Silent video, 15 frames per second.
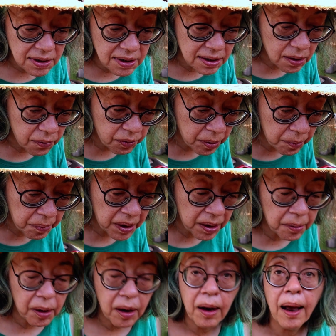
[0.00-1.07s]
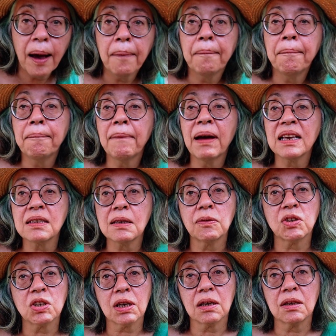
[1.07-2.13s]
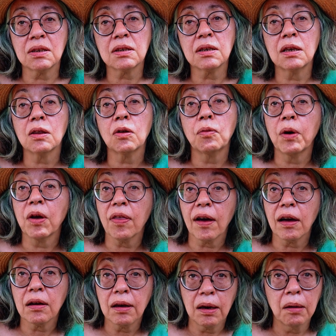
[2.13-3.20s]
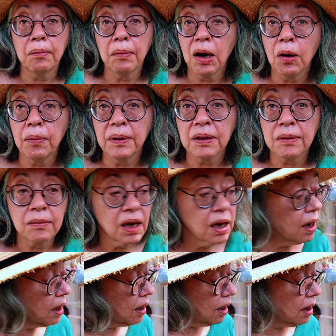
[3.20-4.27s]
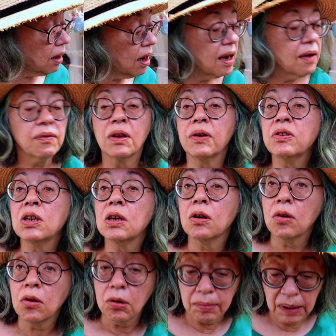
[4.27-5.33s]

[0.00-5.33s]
has definitely been a massive change in the weather in Melbourne, and I have lived here all